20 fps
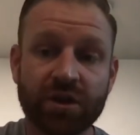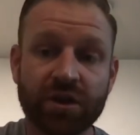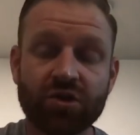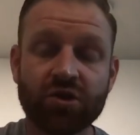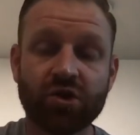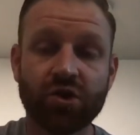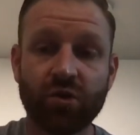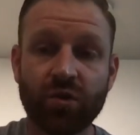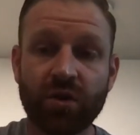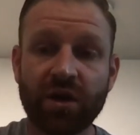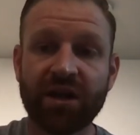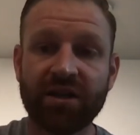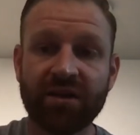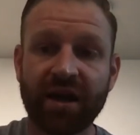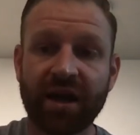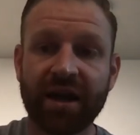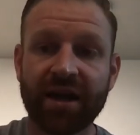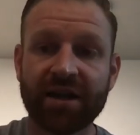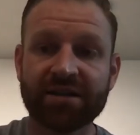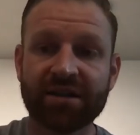do need
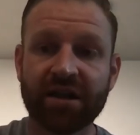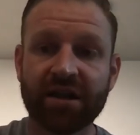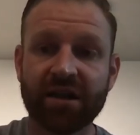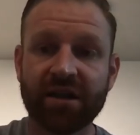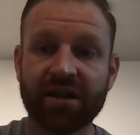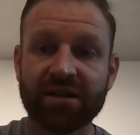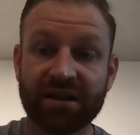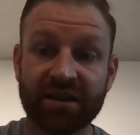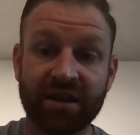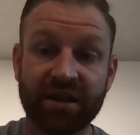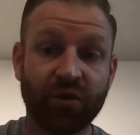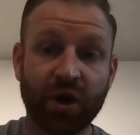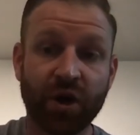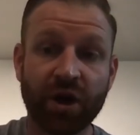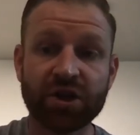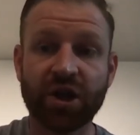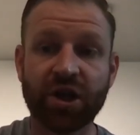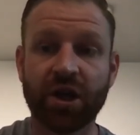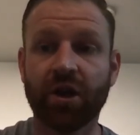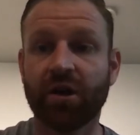that as a
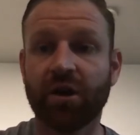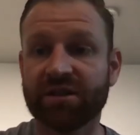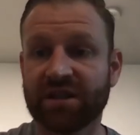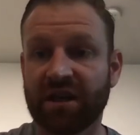differentiator, as an